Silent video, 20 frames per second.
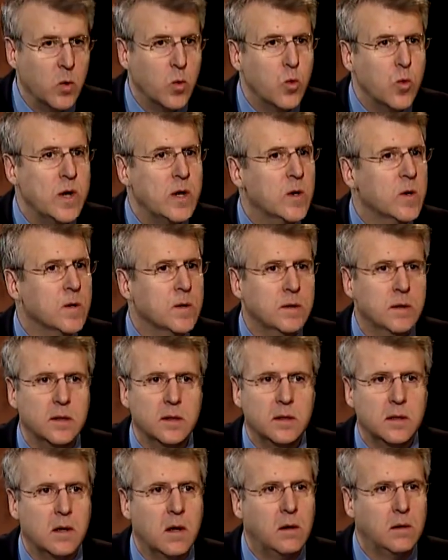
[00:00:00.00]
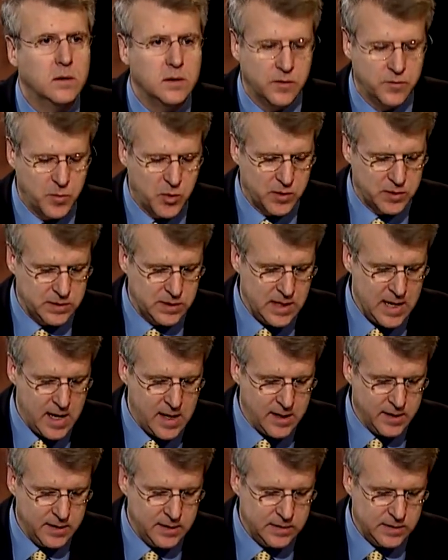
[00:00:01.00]
a weird cult of
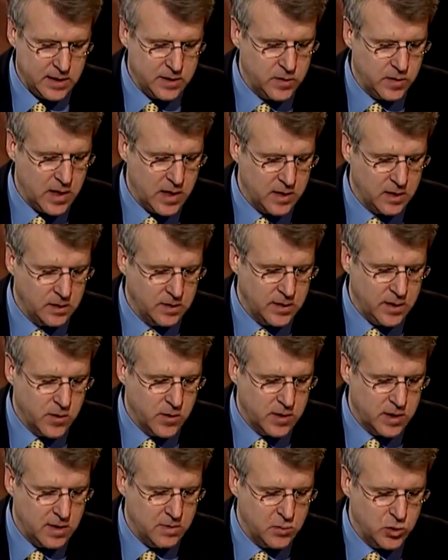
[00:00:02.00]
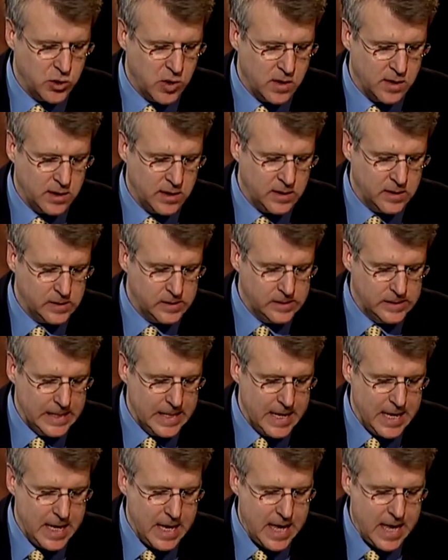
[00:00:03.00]
personality centered on the leader Kim Jong-il,
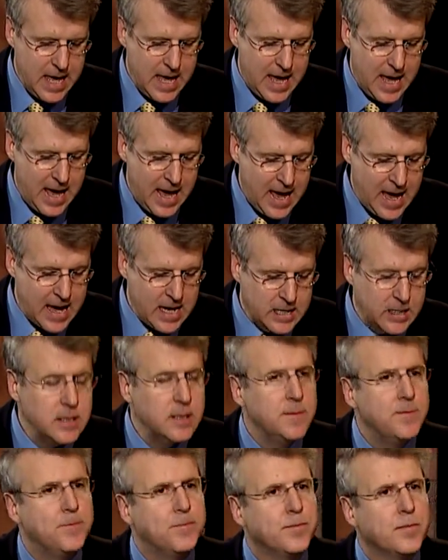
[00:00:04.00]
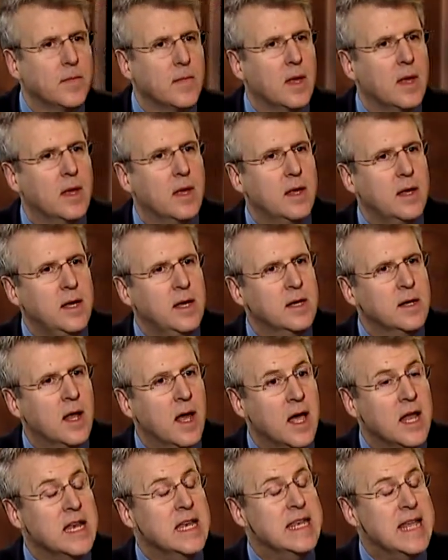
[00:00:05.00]
and in
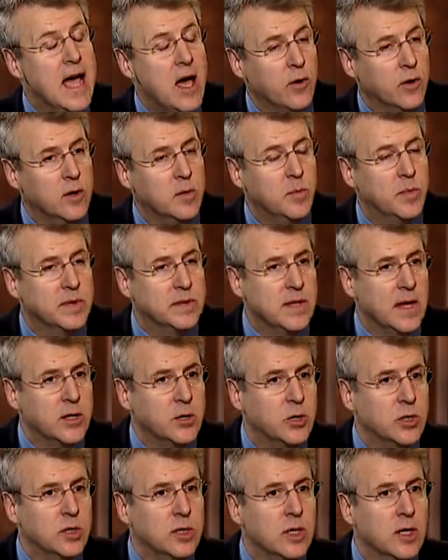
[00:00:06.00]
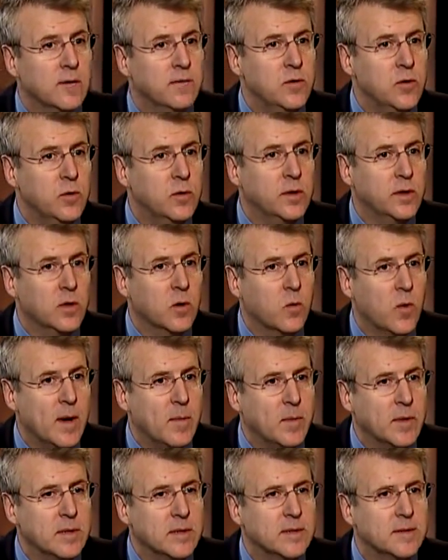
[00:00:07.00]
undoubted possession of nuclear
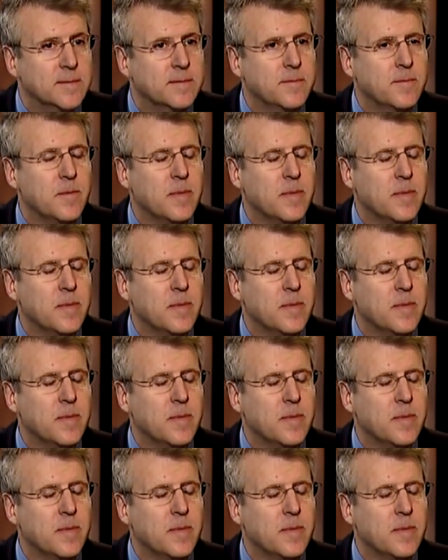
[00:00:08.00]
weapons.